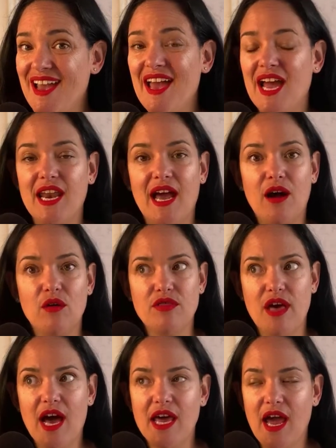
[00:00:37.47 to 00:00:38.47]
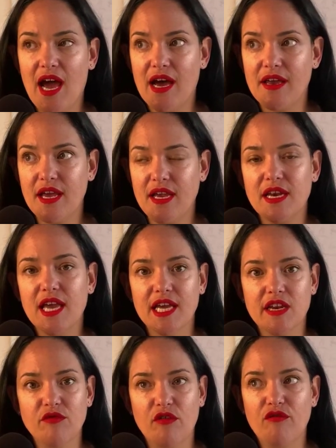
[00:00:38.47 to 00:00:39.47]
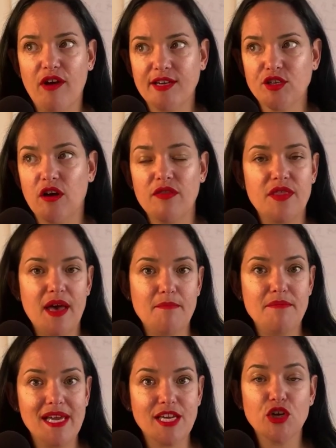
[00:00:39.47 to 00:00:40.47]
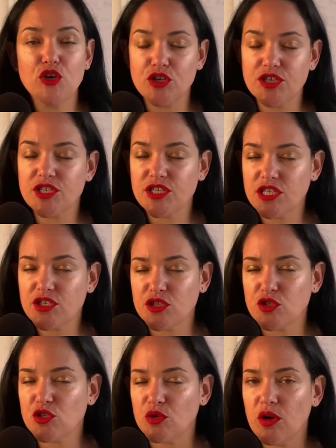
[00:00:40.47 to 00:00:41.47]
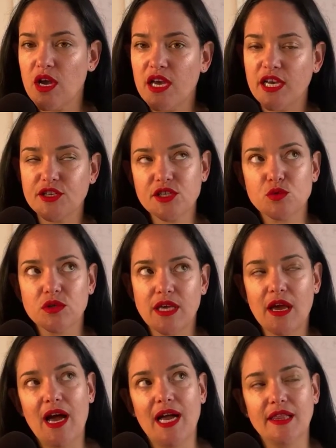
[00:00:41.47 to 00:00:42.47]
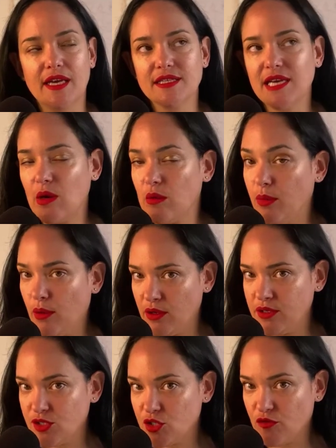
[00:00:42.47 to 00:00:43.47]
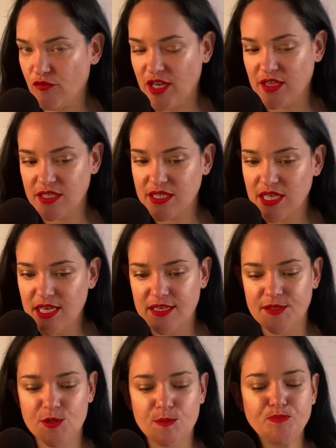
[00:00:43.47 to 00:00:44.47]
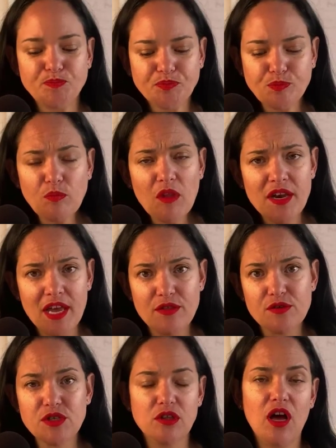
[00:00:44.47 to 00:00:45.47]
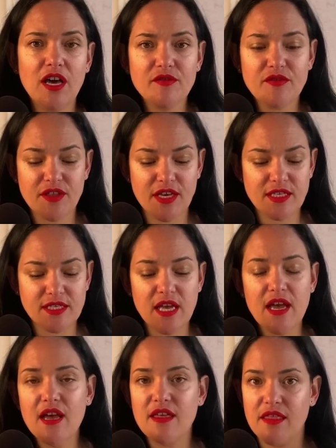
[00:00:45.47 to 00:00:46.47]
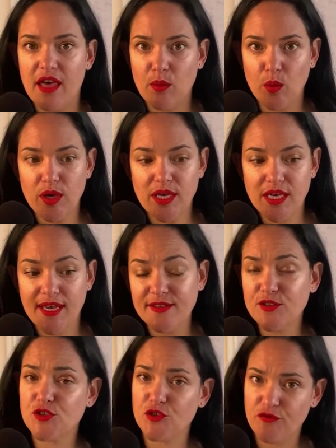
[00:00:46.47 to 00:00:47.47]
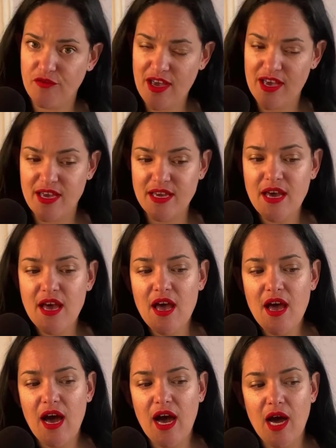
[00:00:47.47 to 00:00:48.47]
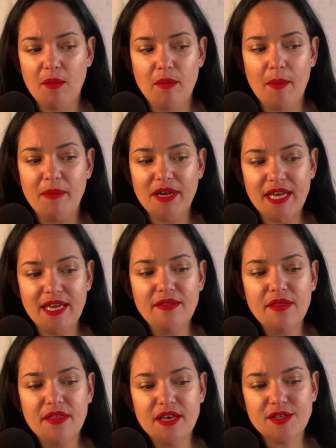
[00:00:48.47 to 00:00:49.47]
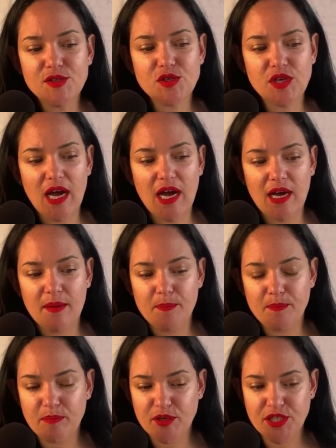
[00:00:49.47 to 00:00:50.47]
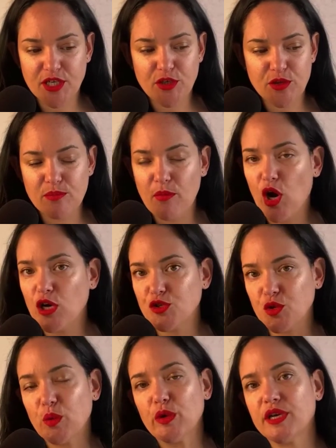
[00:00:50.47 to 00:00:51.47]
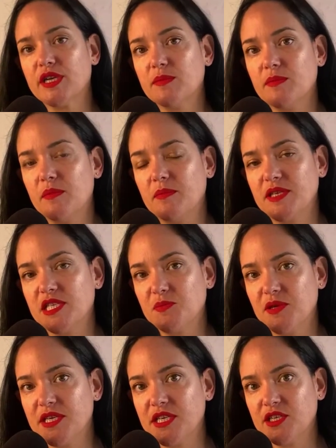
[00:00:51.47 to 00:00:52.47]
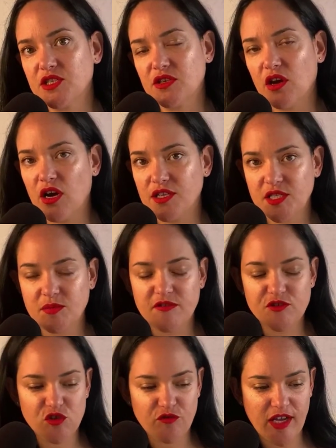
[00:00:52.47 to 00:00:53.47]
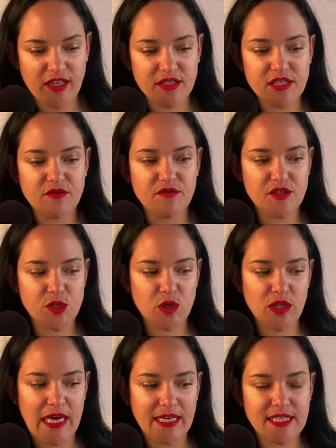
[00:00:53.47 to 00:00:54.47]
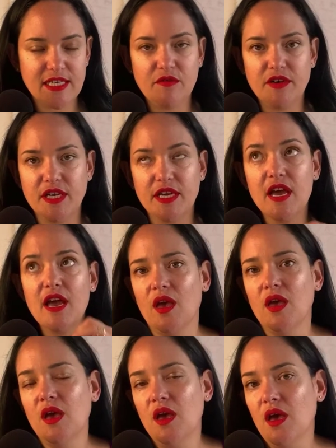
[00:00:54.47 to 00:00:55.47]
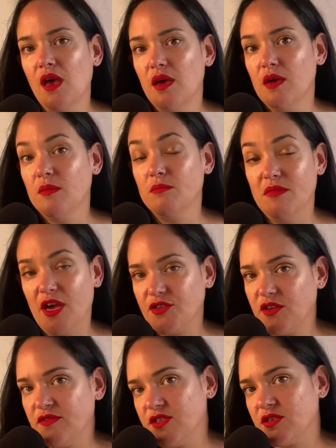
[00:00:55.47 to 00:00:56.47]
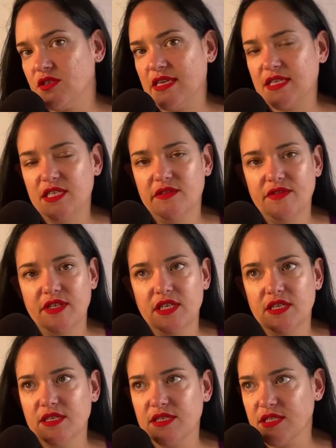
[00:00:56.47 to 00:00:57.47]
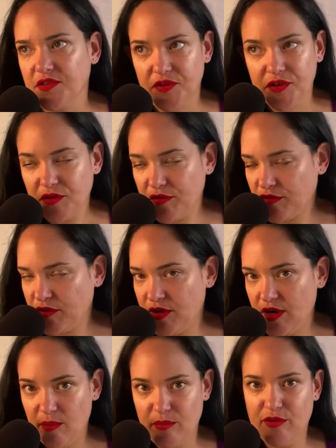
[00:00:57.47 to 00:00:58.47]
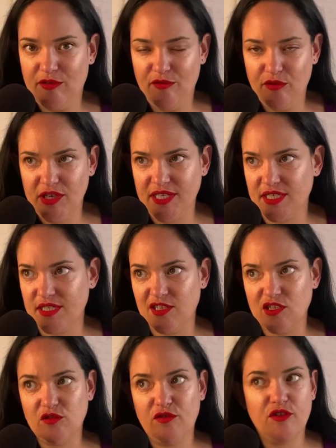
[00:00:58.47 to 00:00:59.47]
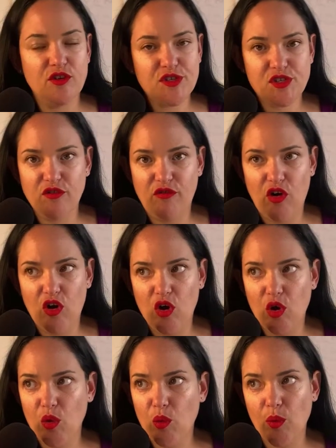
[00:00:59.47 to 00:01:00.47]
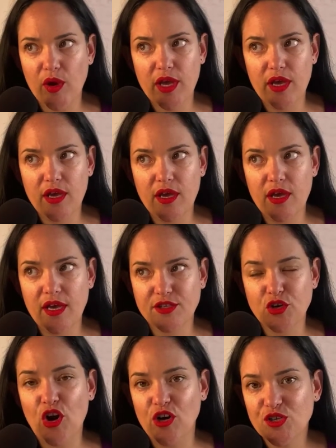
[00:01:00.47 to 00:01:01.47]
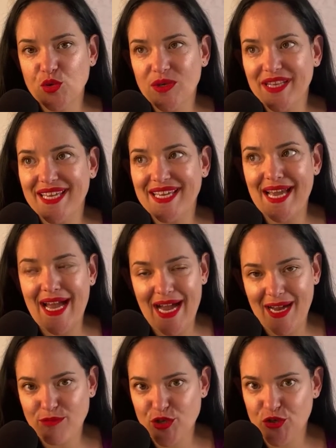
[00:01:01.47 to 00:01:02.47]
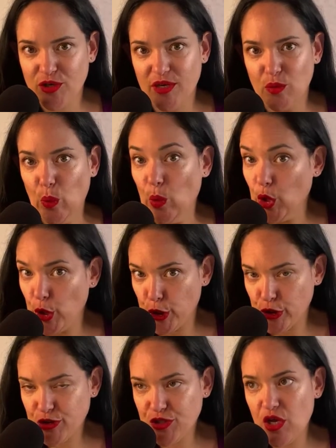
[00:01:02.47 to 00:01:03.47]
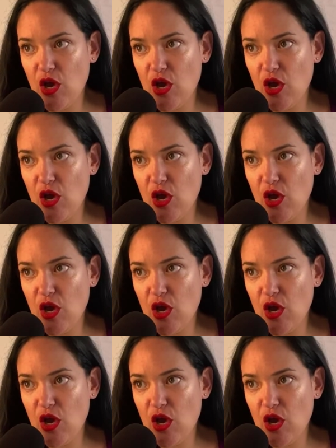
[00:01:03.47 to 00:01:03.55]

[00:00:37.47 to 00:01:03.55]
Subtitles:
and how that had a negative effect on them making good decisions. So it just really highlights how important surveillance is. Now, there's a lot of things that we can survey, but in this particular module, we're going to be speaking to the concept of surveillance of physical activity. Measuring physical activity is difficult for a number of reasons. First of all, it's hard to really capture in words